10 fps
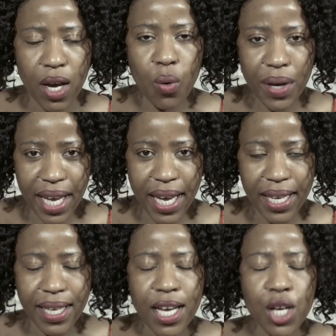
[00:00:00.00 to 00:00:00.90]

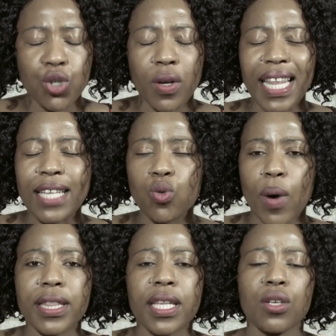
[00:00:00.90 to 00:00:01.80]
Okay, so that's
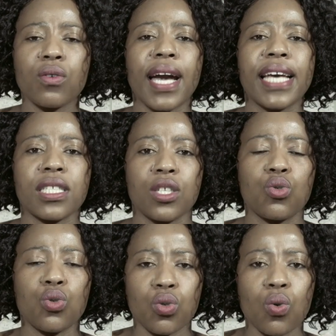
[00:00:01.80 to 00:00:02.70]
one thing you guys need
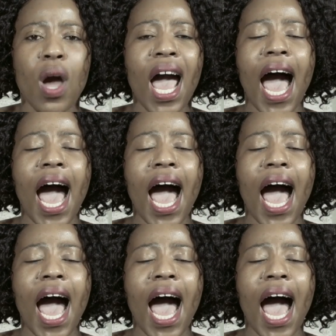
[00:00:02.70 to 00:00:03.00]
to do.